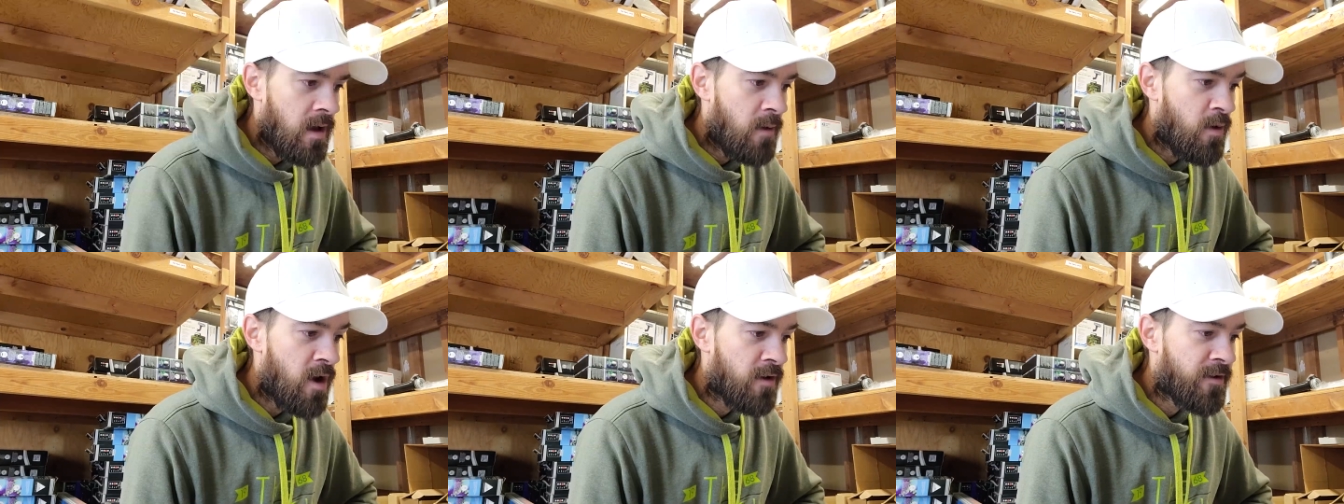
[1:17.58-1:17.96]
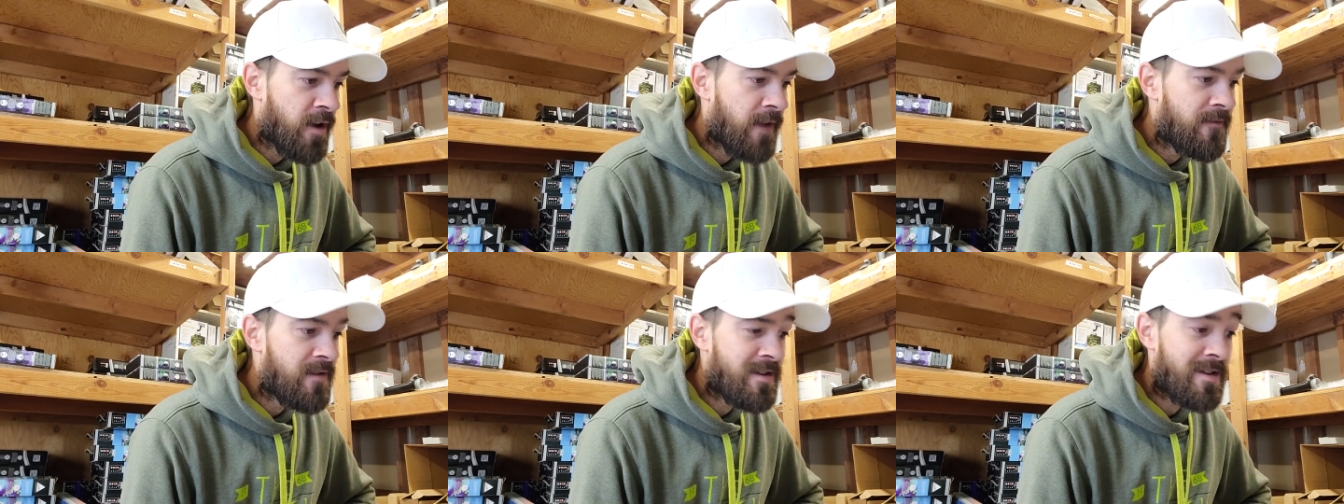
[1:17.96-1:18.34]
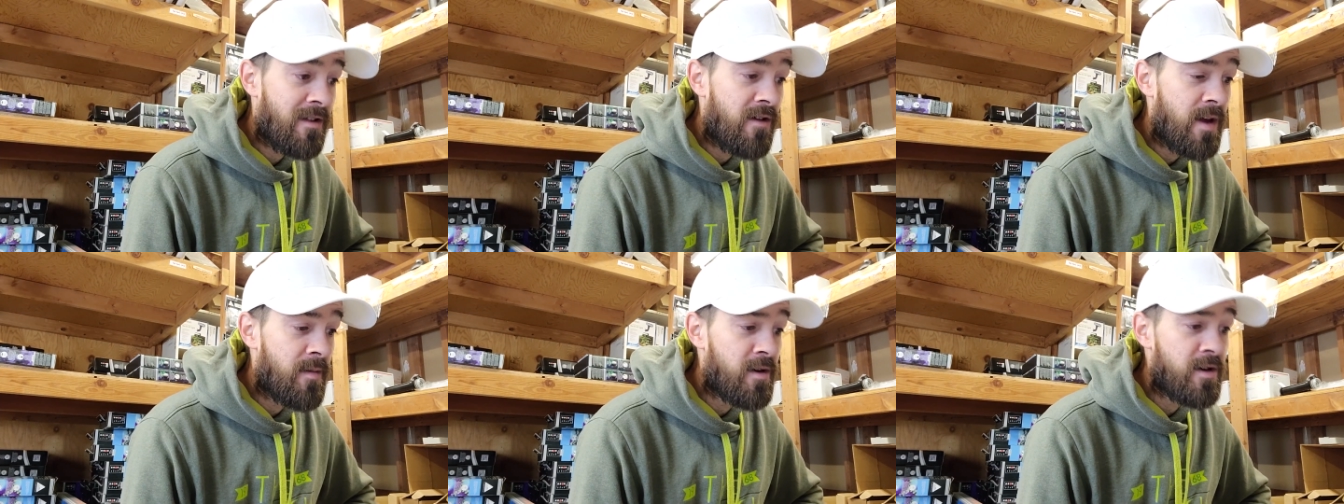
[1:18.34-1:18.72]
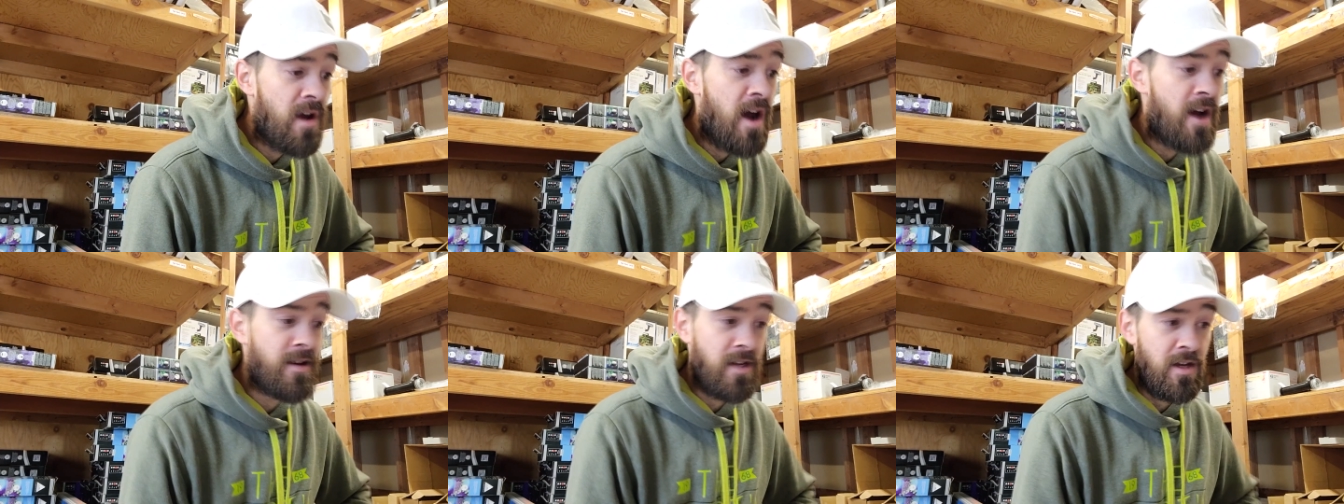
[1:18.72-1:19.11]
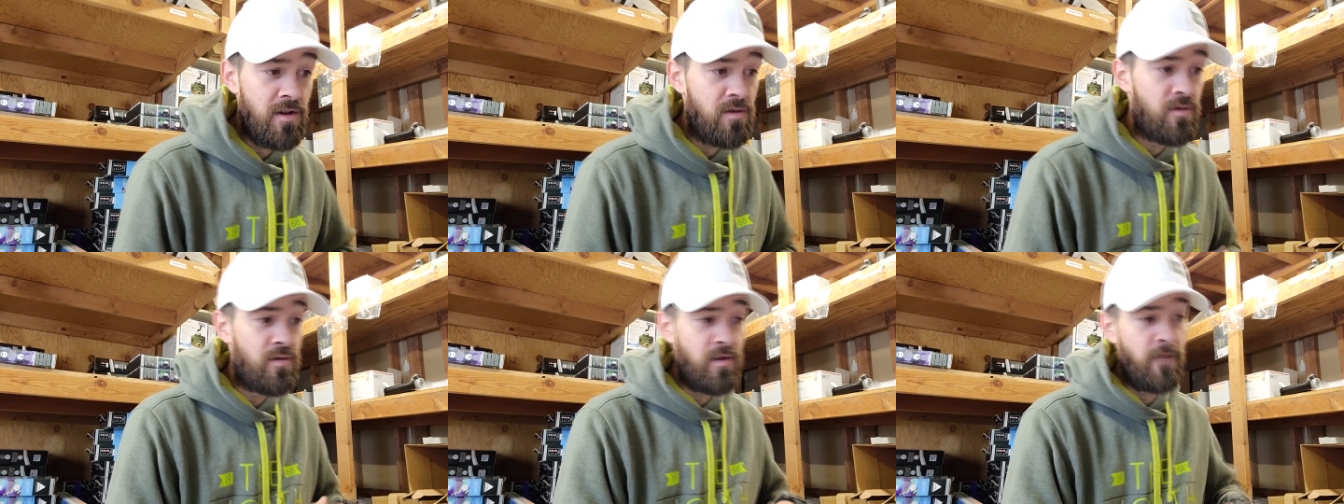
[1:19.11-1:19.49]
We also give a disclaimer not to
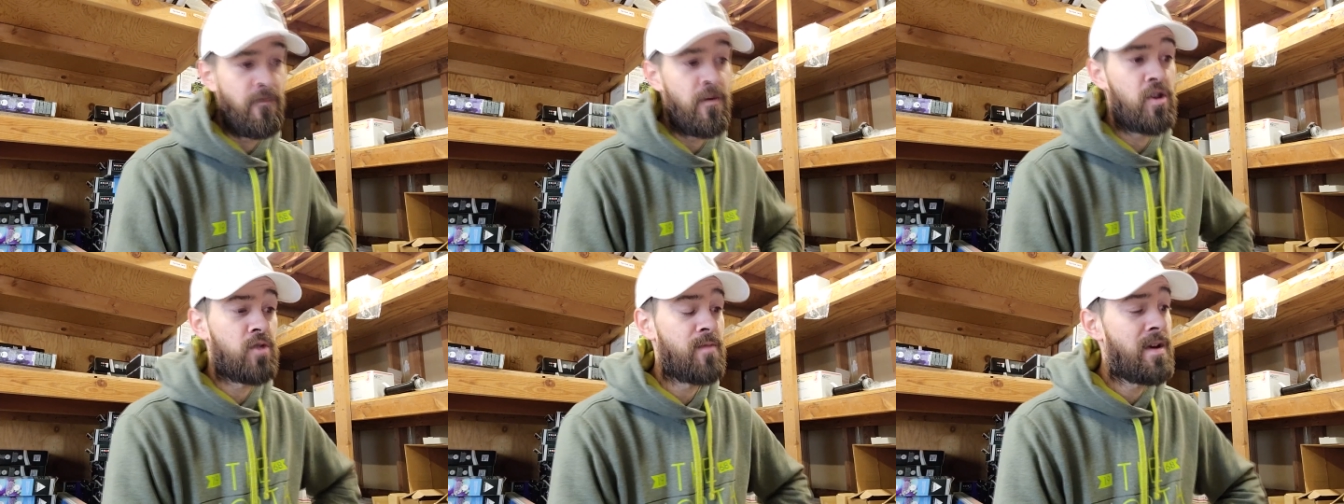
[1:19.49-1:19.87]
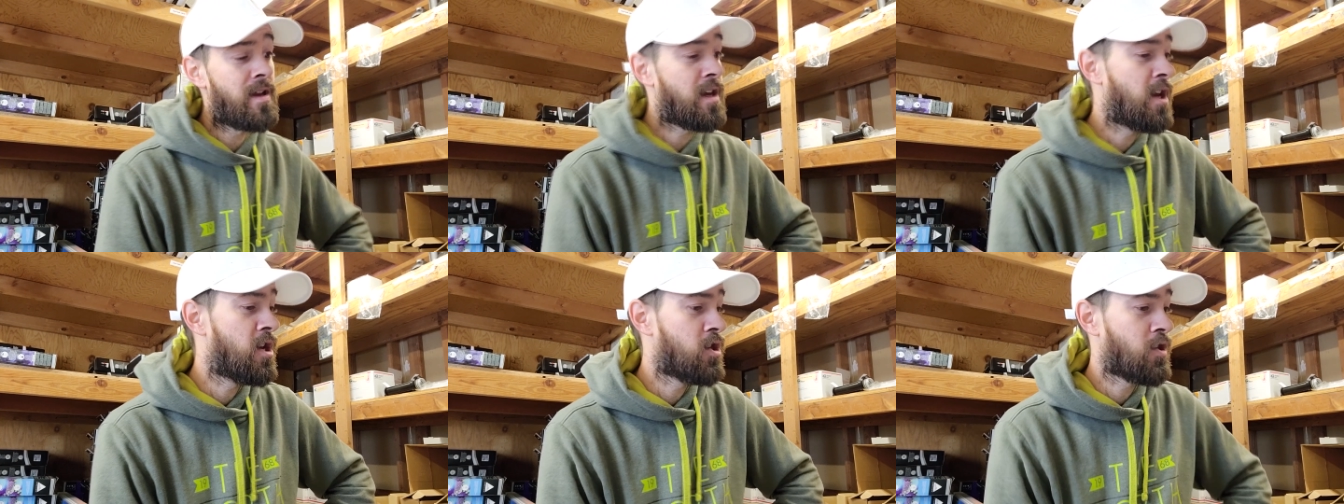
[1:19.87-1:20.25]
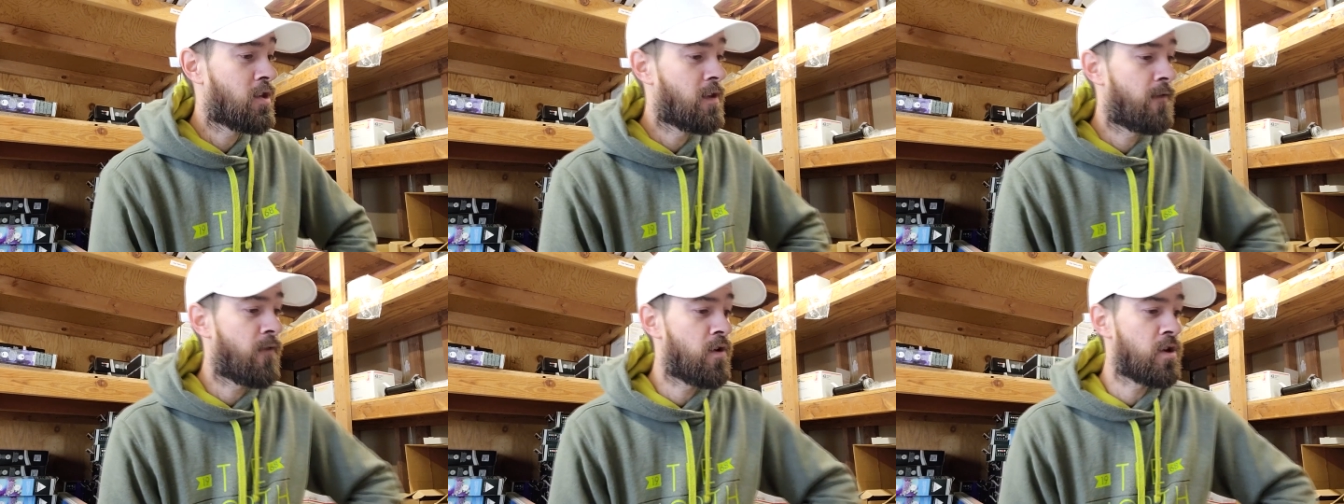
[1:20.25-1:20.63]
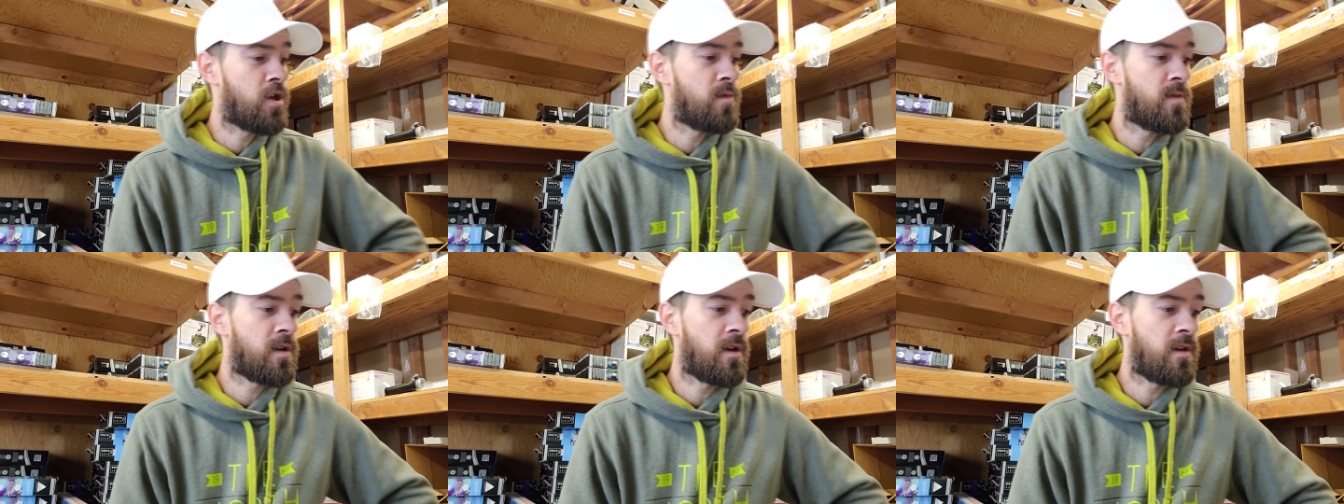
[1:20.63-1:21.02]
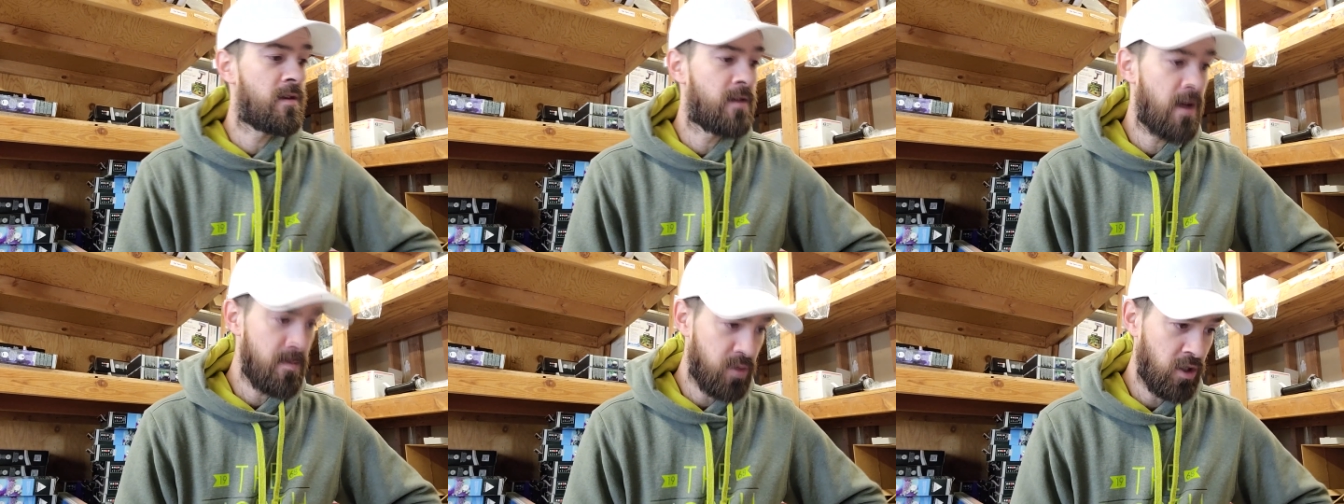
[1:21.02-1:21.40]
use fish medications for human
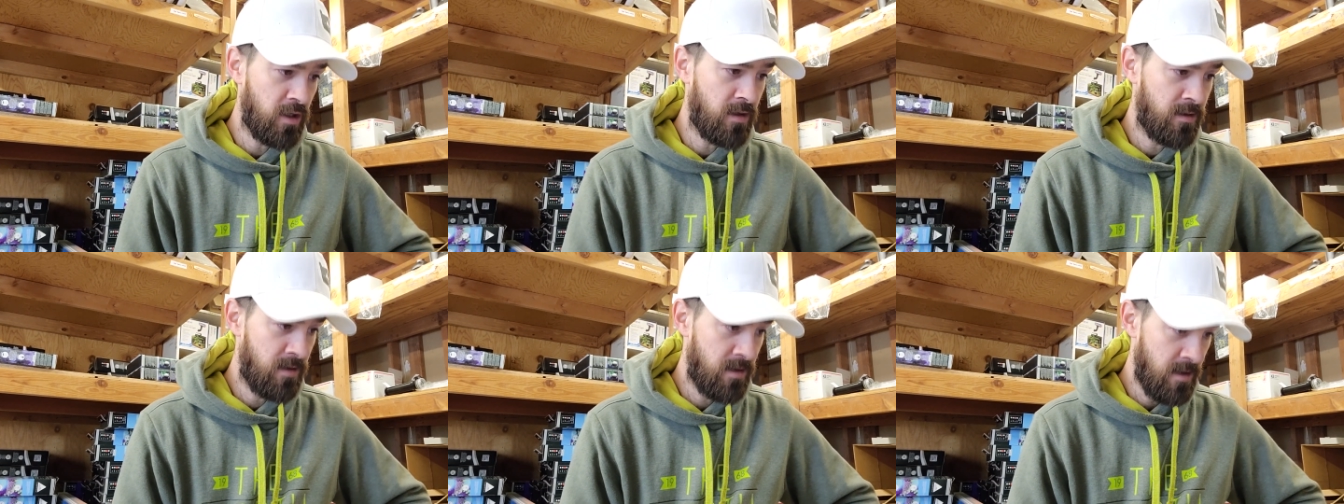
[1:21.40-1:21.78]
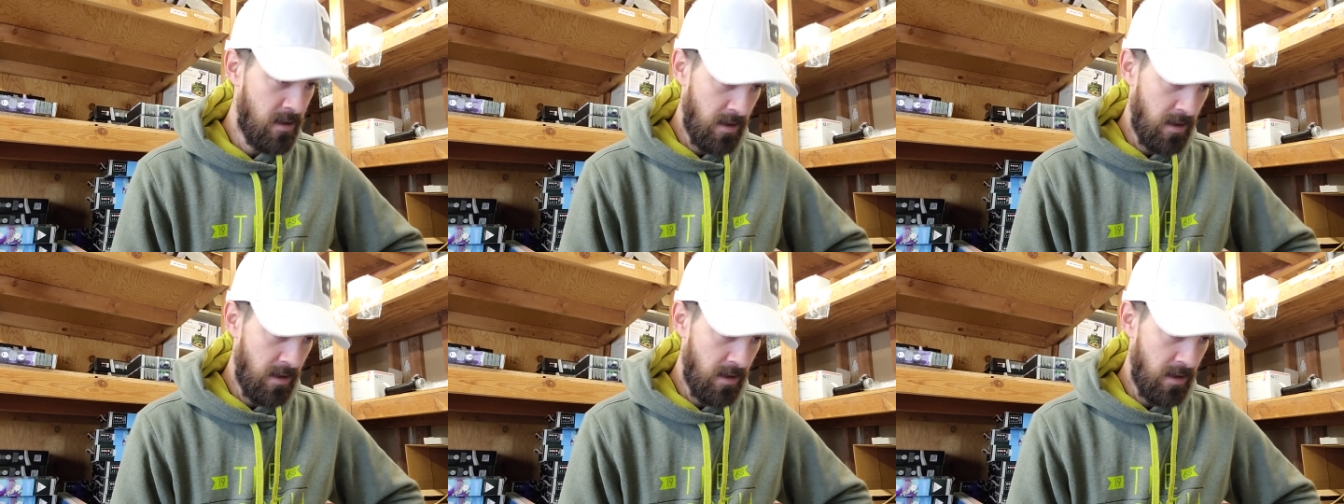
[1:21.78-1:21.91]
consumption.